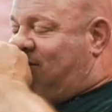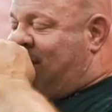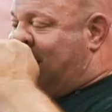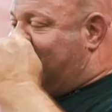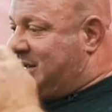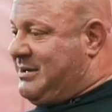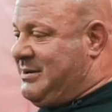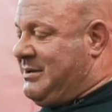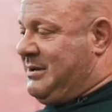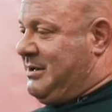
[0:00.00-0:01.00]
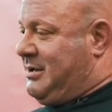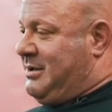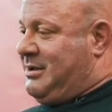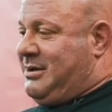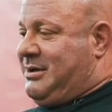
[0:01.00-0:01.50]
fuck.
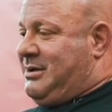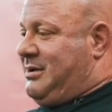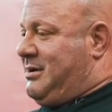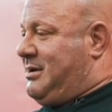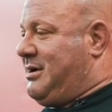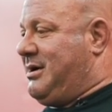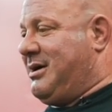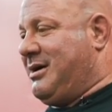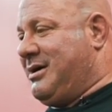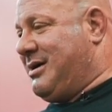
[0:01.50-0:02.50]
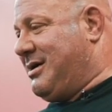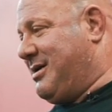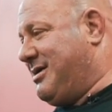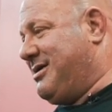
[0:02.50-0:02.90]
Ugh.